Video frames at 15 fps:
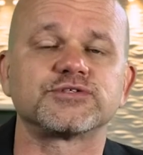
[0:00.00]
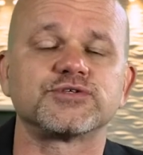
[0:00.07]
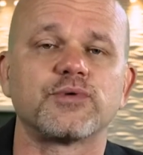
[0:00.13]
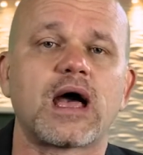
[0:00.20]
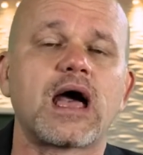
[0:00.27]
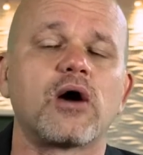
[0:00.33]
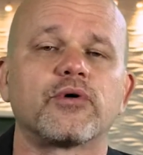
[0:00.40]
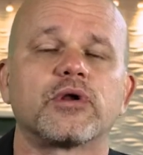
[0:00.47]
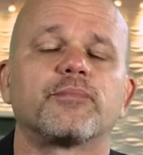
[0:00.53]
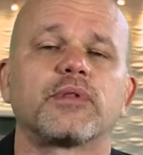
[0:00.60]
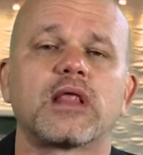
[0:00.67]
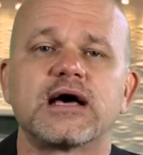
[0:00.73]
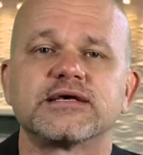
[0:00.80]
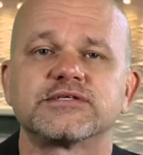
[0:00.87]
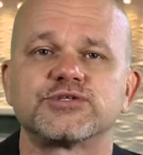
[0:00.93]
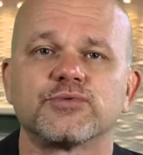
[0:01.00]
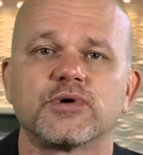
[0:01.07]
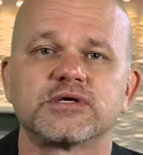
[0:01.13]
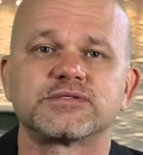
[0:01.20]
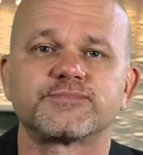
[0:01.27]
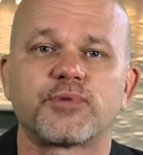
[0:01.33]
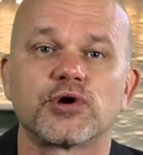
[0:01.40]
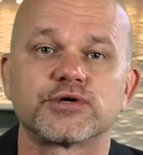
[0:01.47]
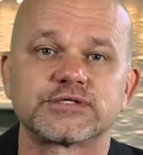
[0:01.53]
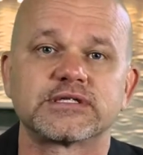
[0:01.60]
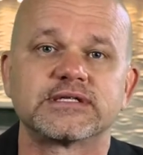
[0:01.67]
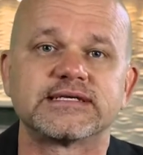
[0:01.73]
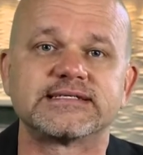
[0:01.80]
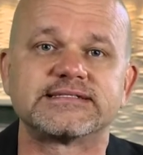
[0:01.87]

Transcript: to how it applies to us personally